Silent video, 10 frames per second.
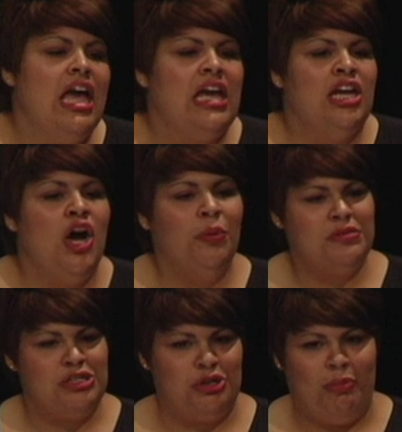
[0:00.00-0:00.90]
in
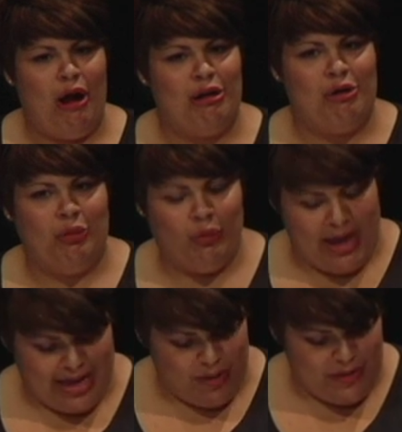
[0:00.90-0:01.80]
hopes that your partner will
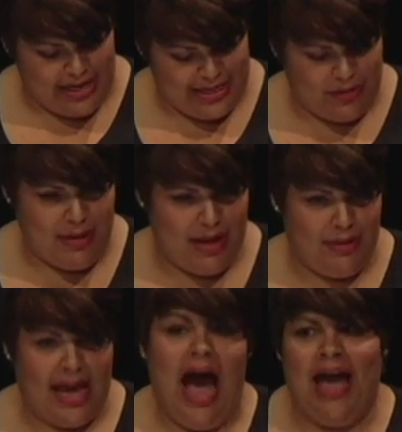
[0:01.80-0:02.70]
wake up and get the
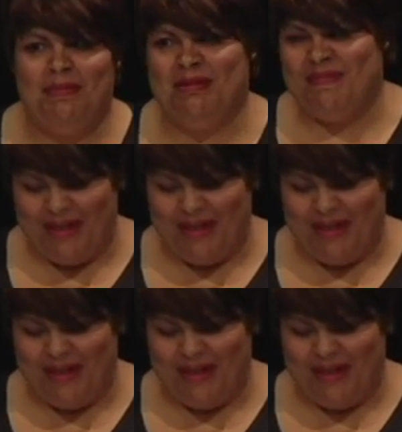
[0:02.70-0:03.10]
baby. I mean,